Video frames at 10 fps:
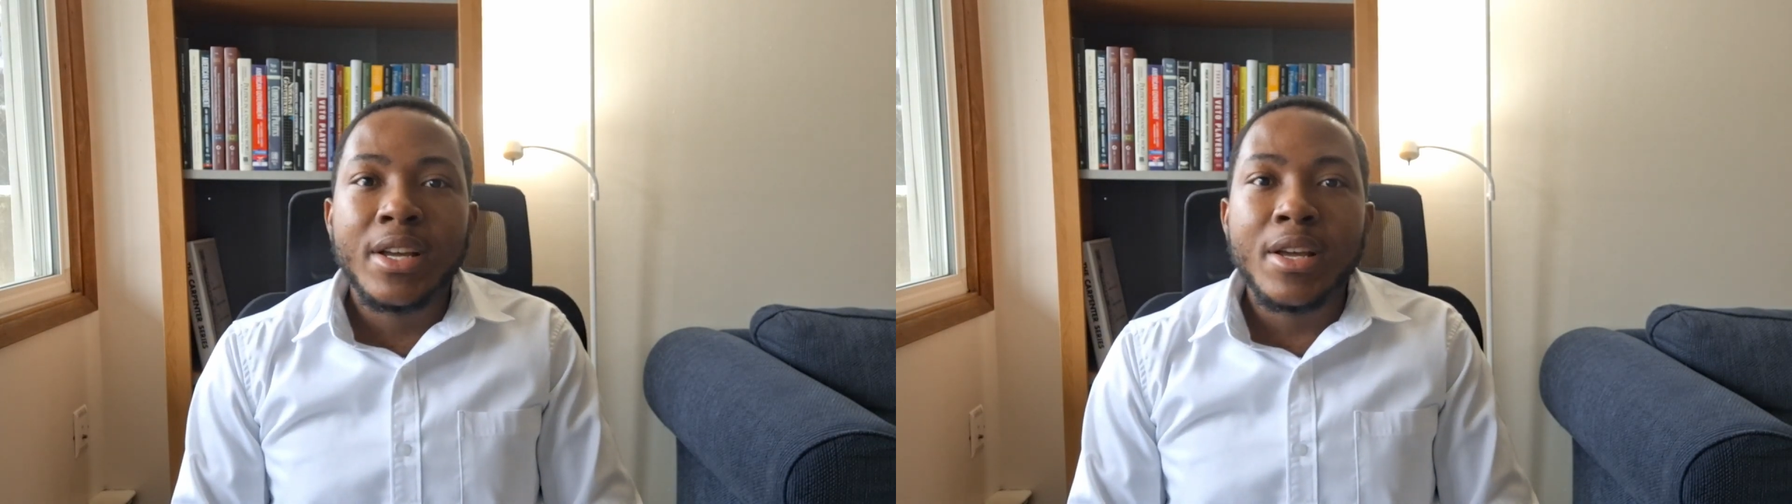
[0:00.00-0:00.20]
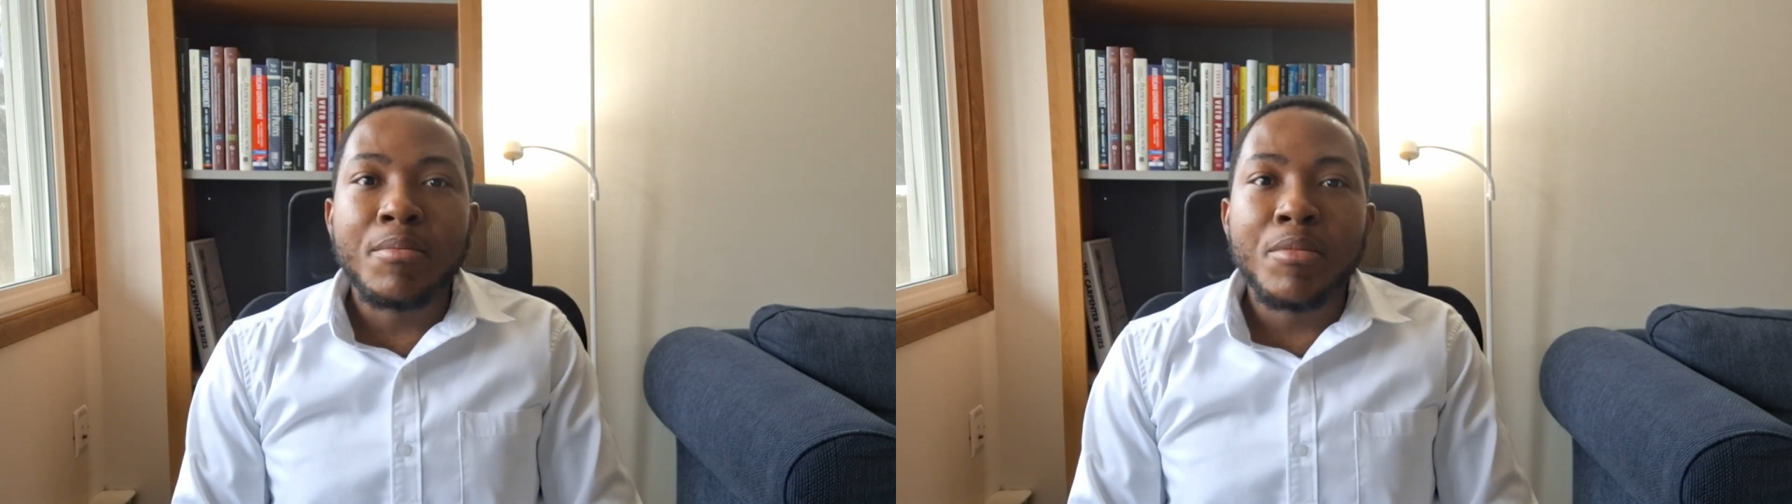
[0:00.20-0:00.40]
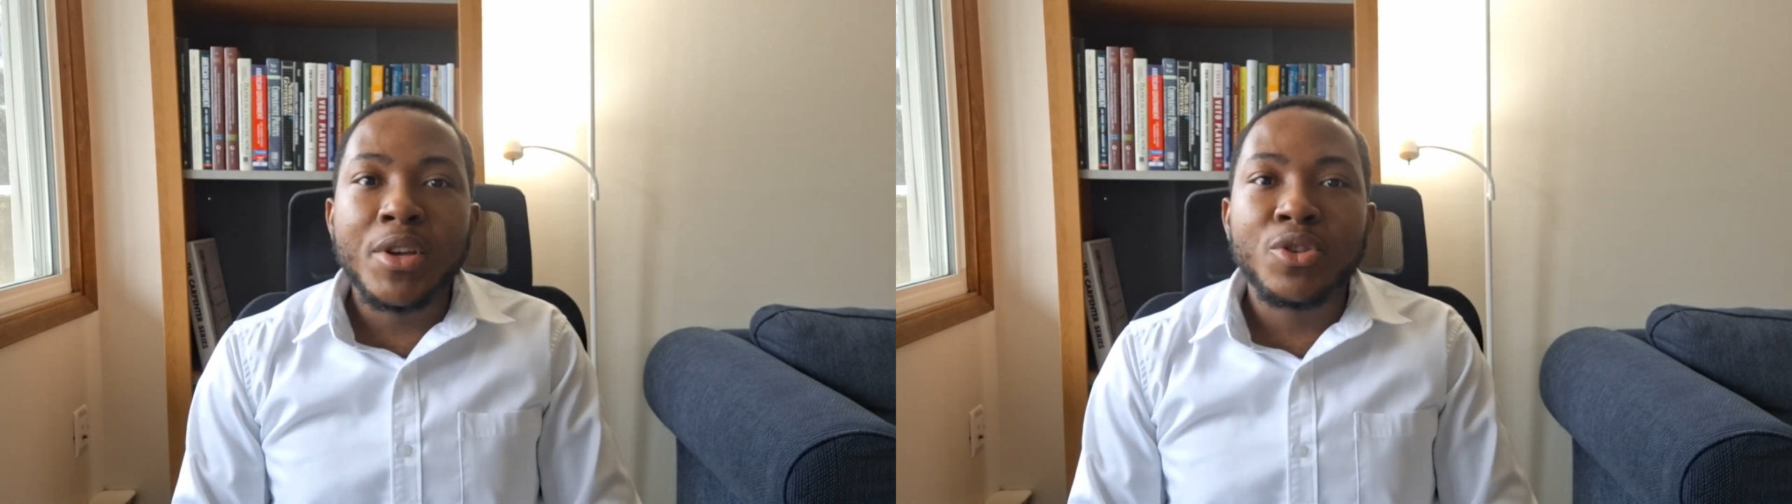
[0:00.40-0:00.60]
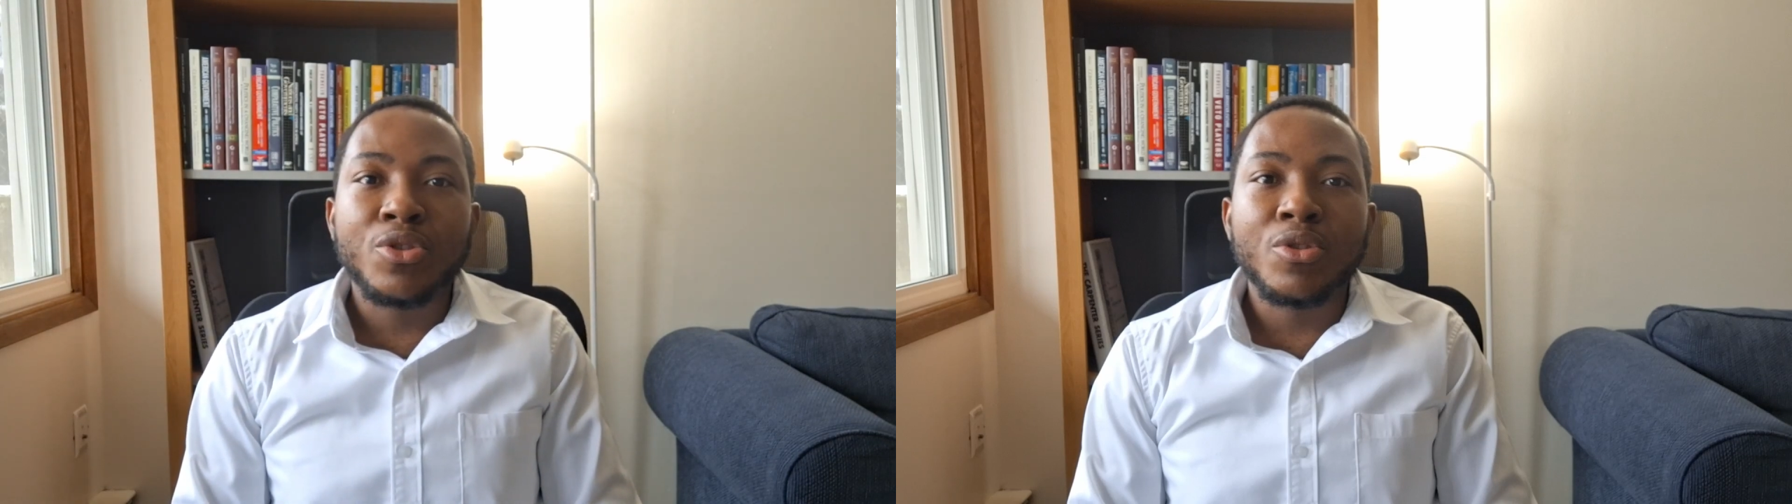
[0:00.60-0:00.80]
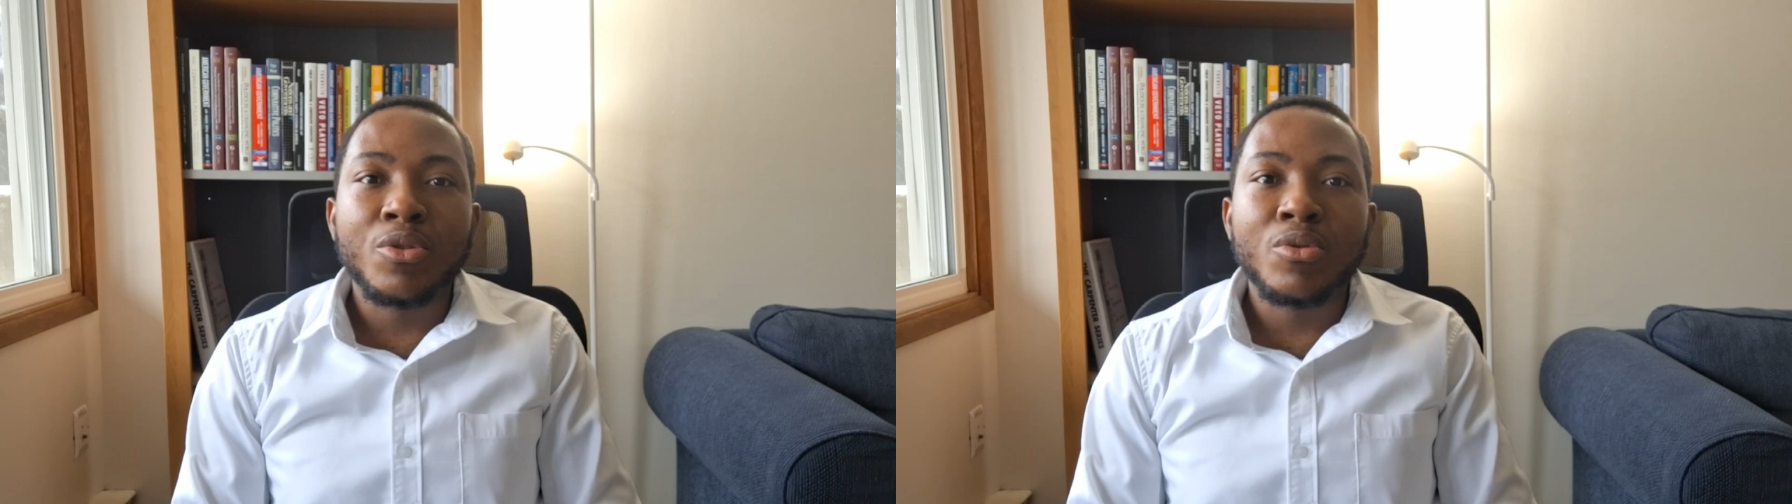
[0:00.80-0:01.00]
it makes
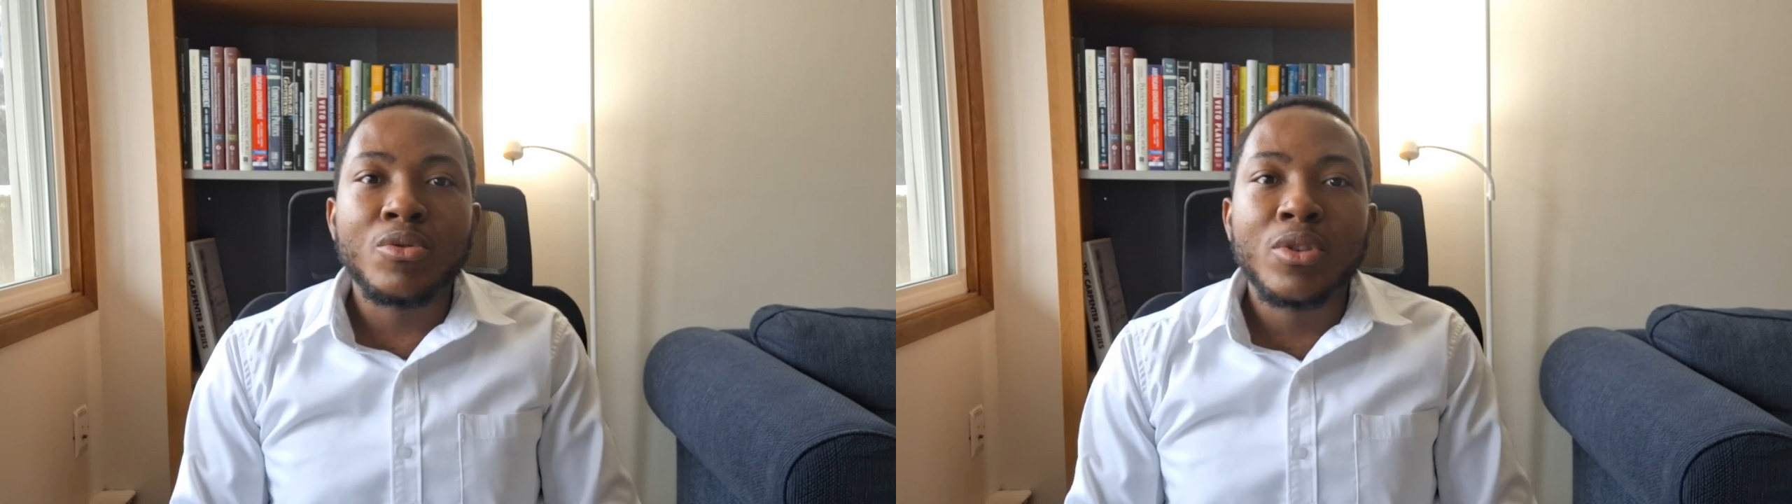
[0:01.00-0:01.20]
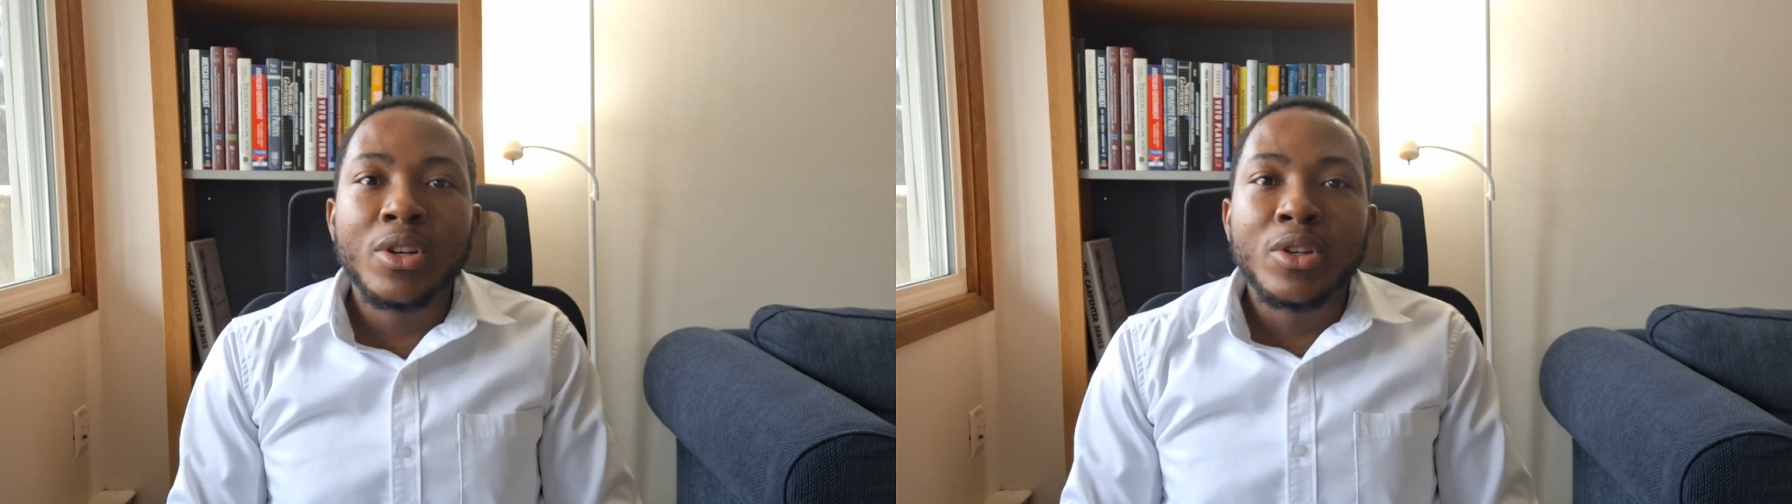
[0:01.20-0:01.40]
you